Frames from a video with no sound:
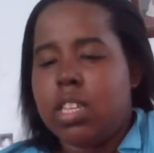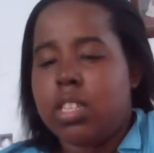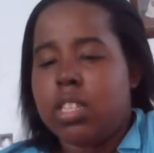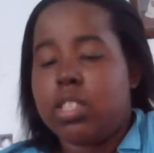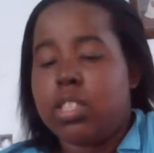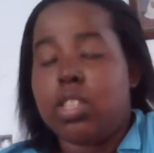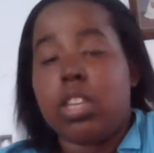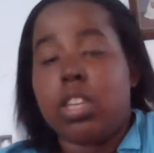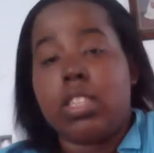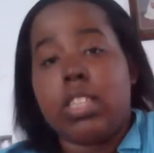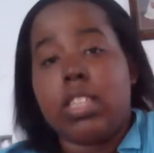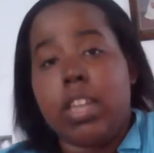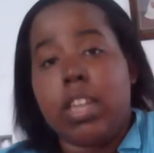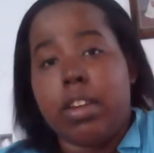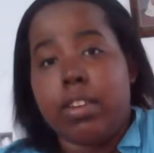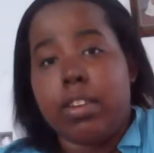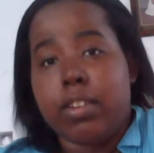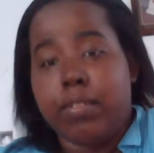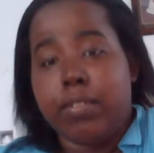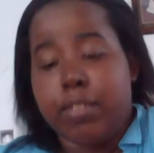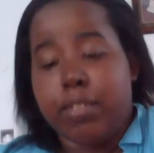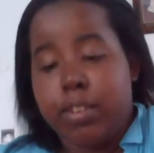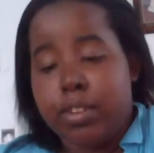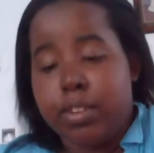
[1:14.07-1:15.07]
talked to Erica
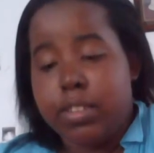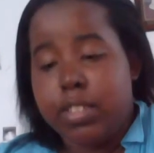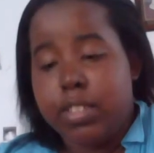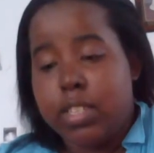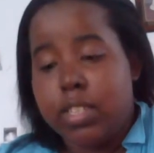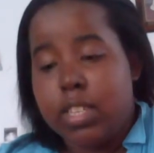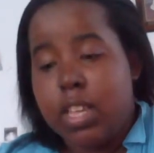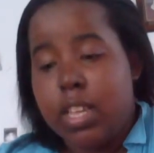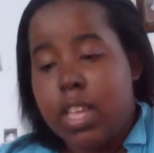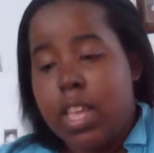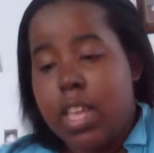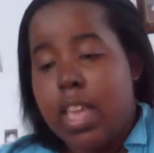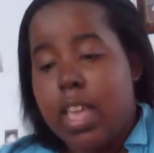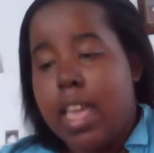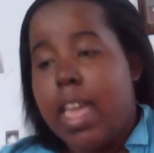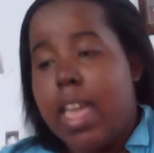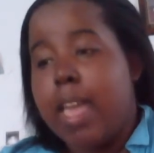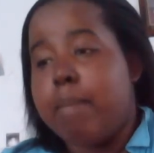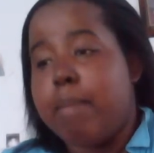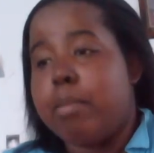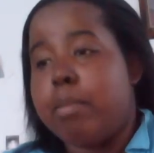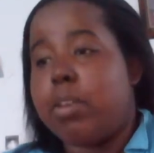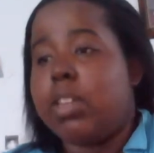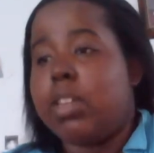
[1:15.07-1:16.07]
first,
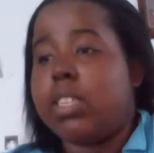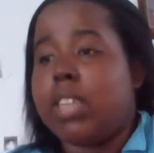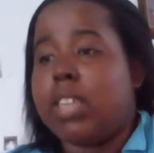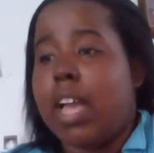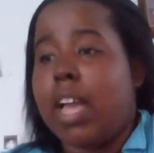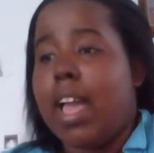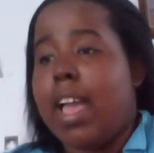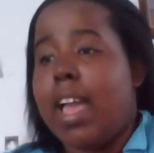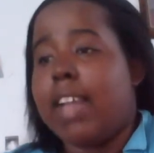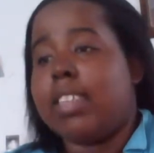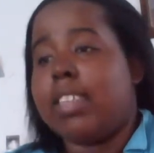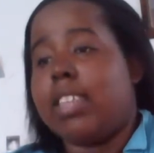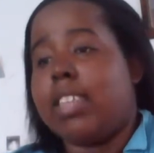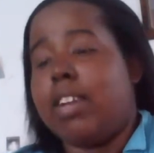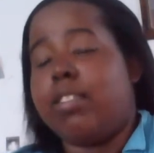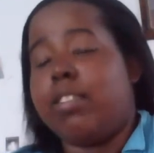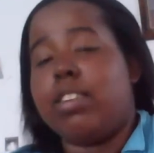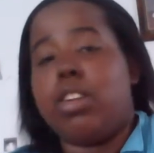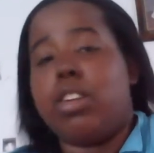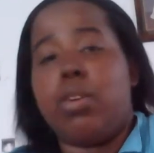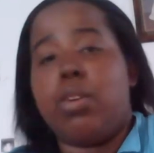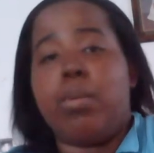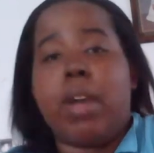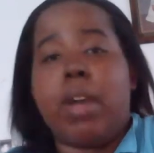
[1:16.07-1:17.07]
and Mona Scott asked
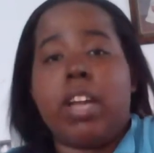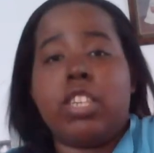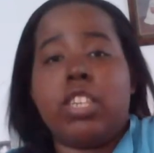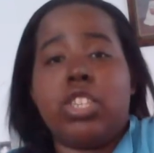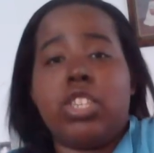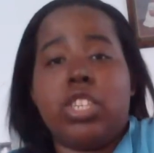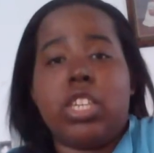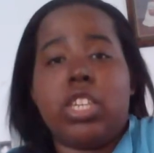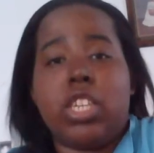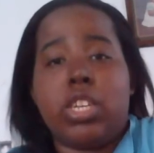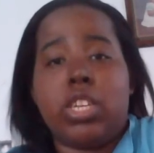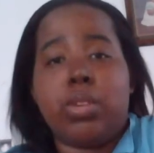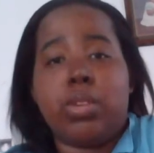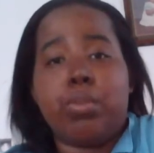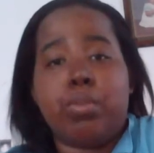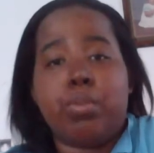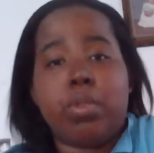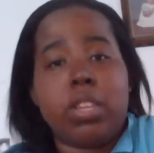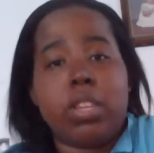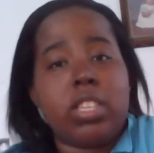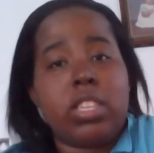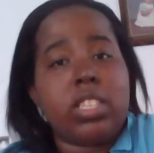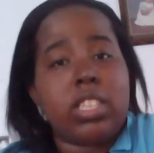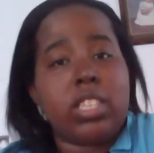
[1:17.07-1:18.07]
Erica why she
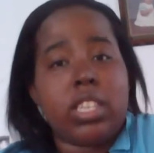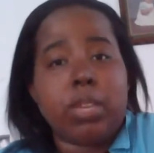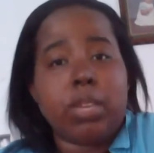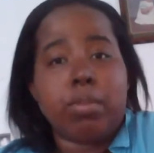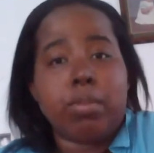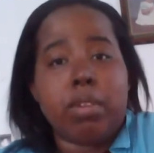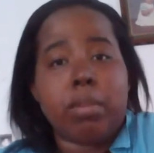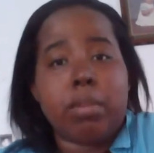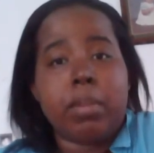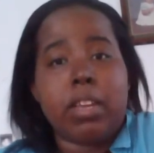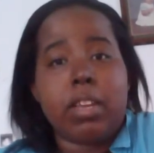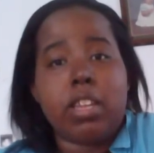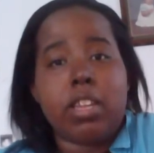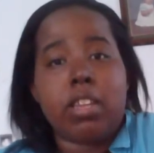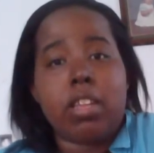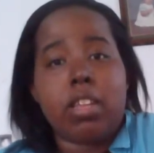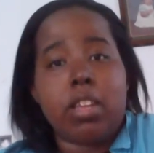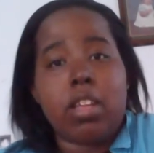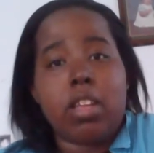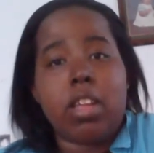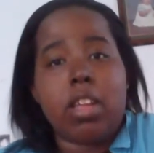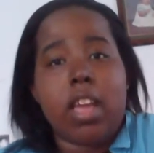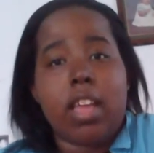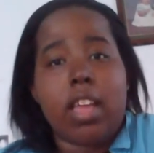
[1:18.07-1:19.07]
didn't want to be
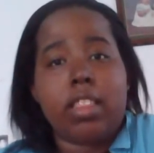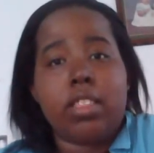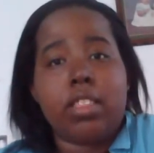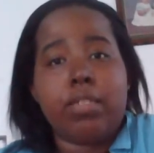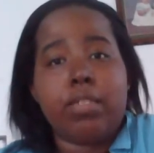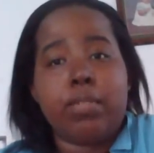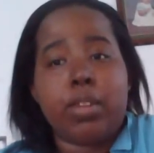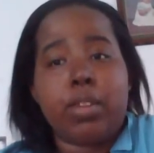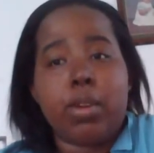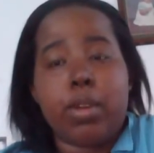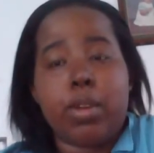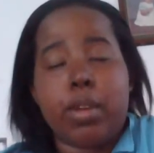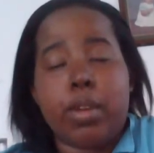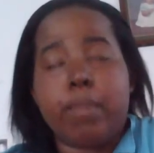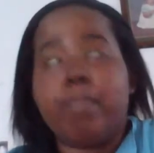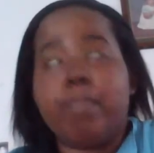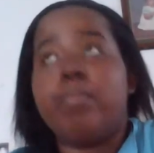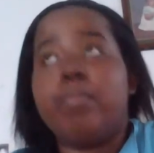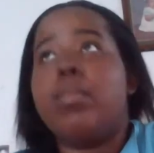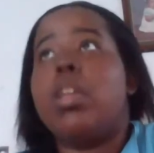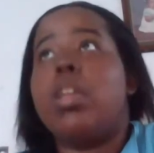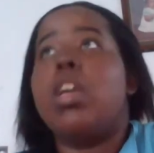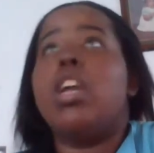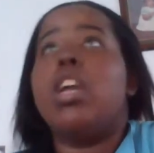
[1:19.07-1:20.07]
at the reunion.
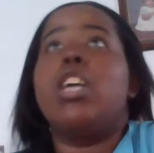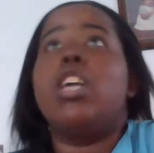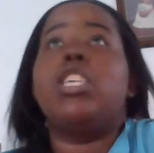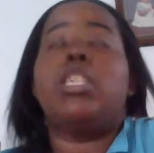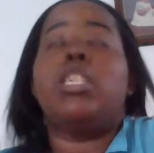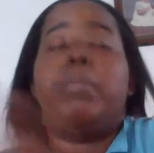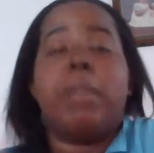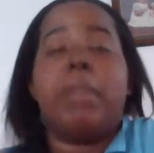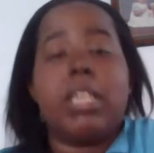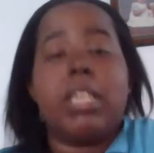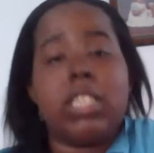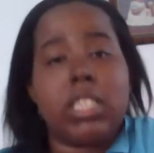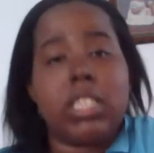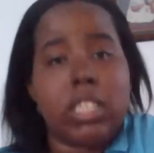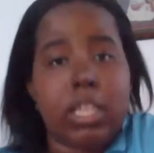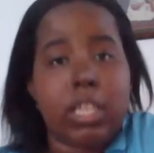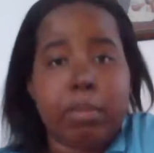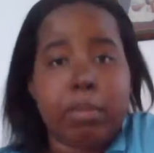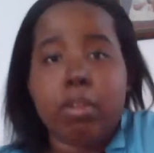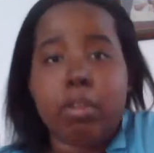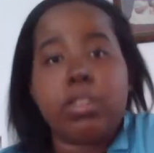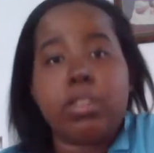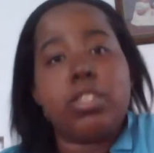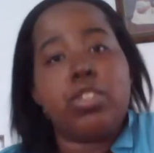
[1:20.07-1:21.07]
She basically
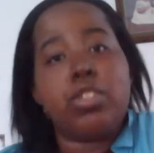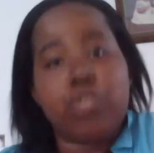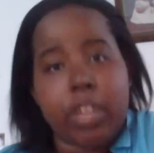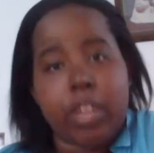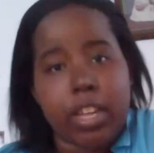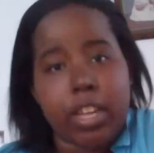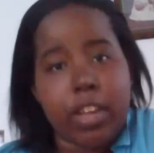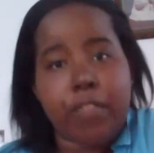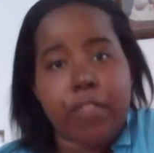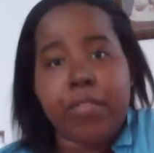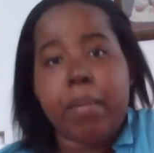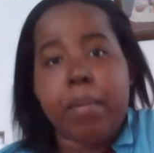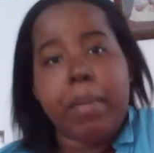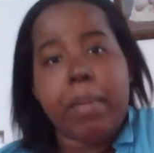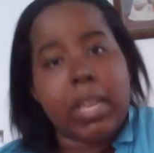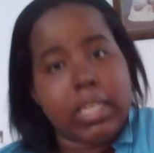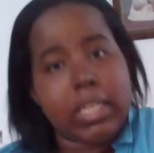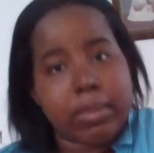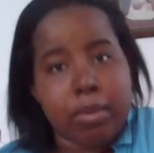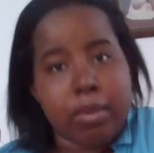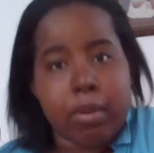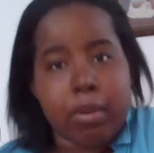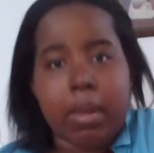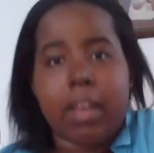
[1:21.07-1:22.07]
pulled the Drea from
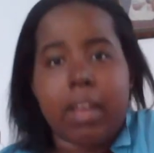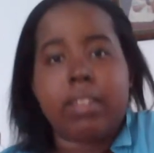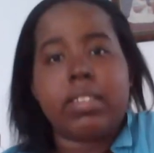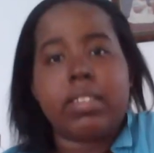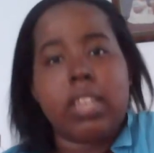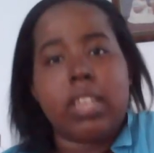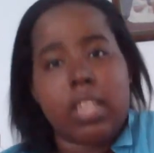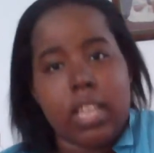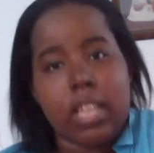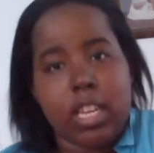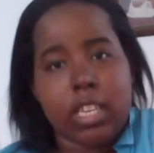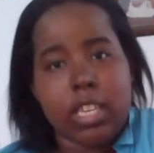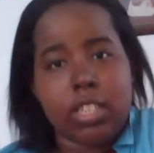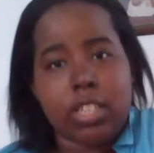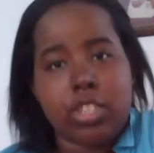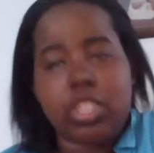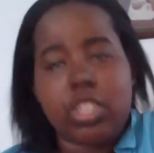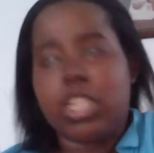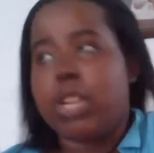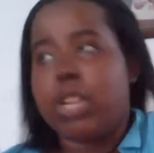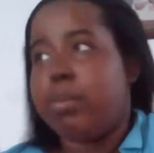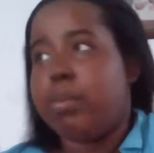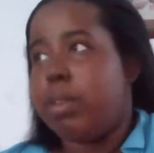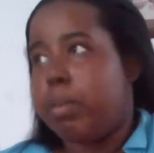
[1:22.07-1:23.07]
Basketball Wives LA. She
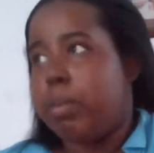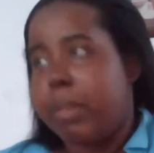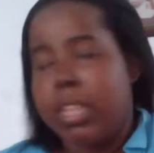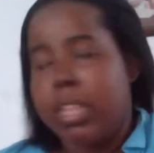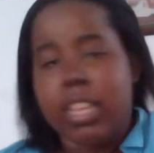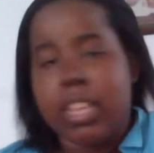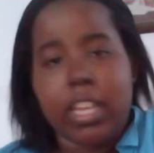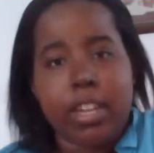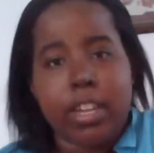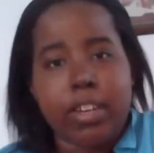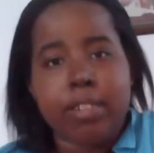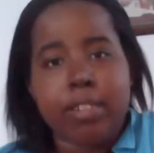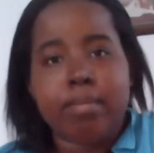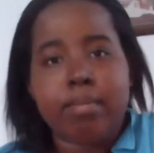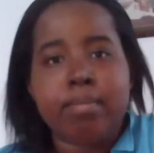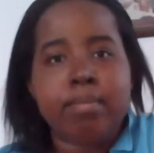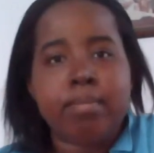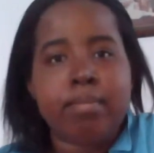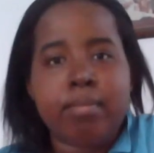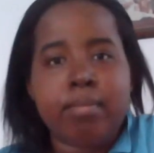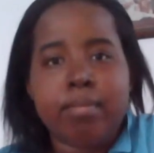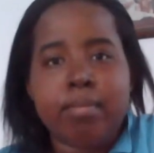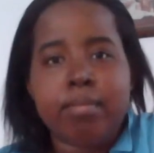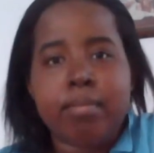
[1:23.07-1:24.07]
didn't want to be there,
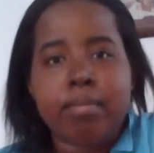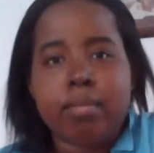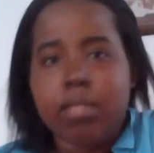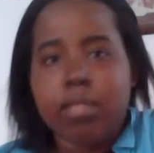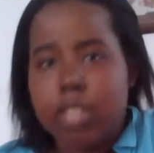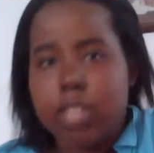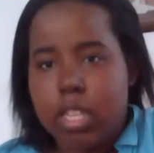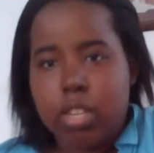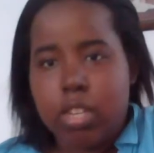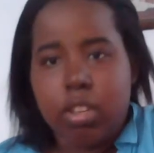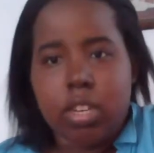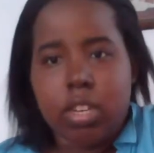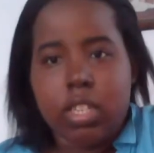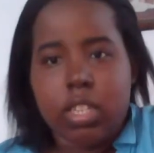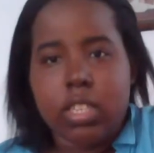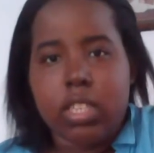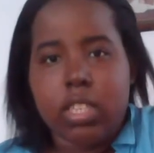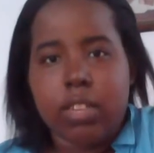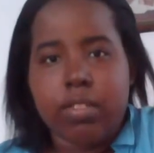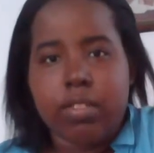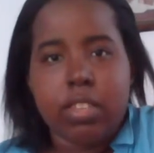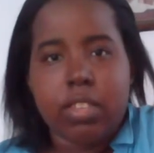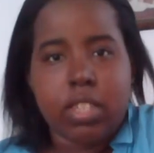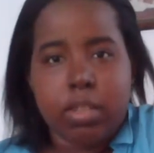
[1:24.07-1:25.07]
and all the
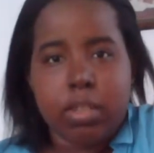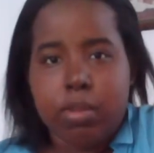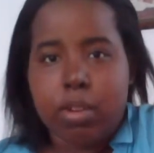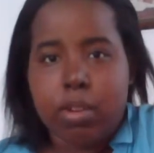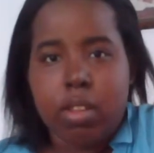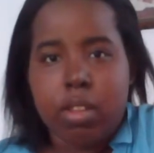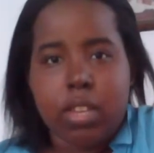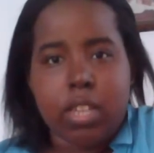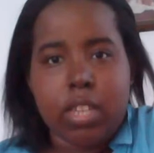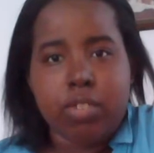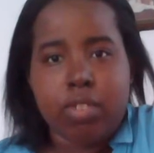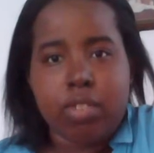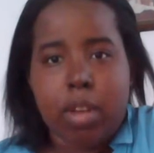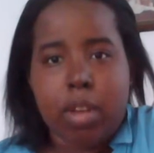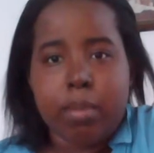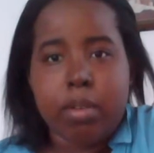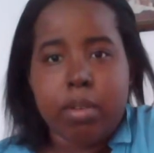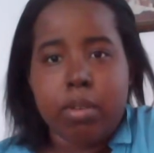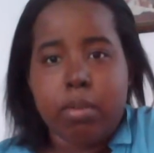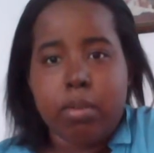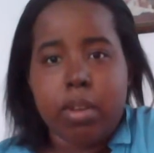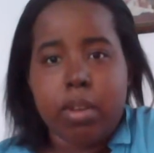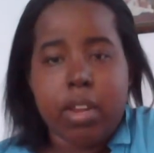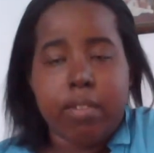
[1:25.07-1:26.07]
stuff to deal with all that
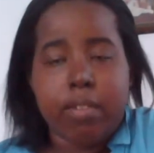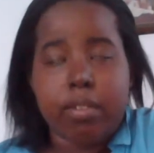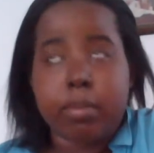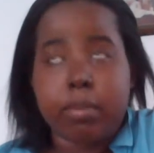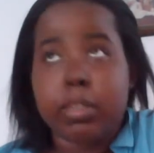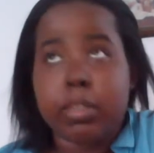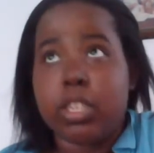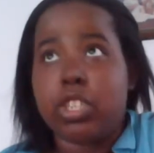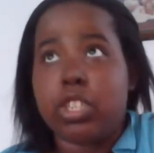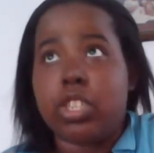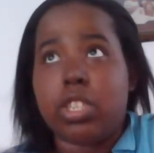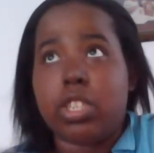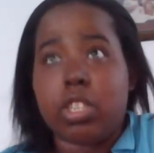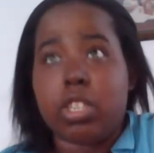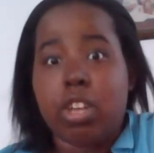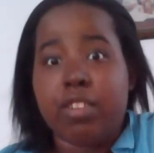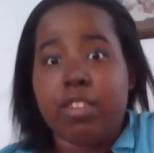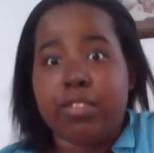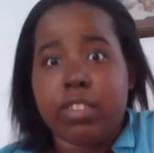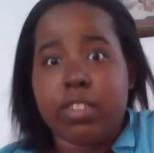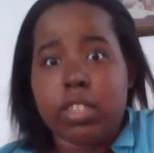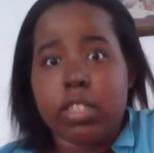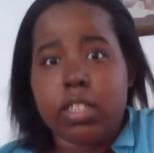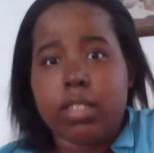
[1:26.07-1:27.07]
drama or whatever because she's
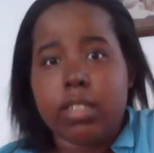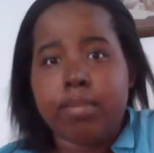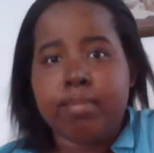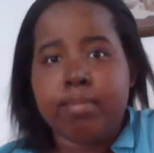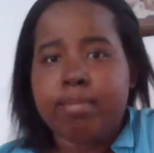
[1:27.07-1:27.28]
over it.